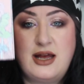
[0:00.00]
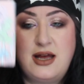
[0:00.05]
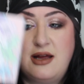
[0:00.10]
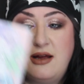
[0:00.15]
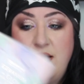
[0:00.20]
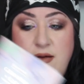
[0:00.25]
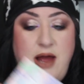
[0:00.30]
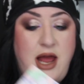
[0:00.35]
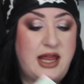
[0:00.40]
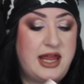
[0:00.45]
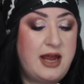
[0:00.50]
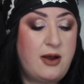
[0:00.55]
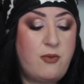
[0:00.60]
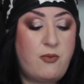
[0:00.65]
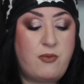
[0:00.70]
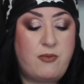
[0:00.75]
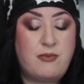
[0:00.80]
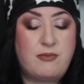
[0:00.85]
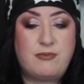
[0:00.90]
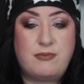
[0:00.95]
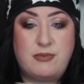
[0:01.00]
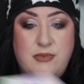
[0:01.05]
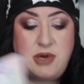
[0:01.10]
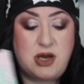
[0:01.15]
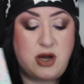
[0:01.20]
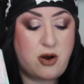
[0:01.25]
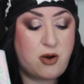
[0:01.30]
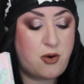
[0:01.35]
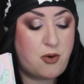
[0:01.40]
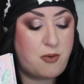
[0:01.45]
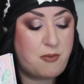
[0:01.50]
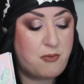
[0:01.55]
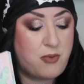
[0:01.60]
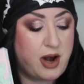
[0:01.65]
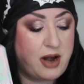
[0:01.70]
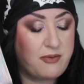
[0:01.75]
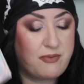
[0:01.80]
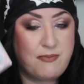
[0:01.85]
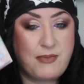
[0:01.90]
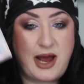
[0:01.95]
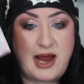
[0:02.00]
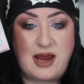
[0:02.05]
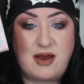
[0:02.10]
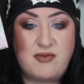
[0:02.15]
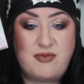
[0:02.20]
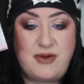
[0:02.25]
I think, you know, one of my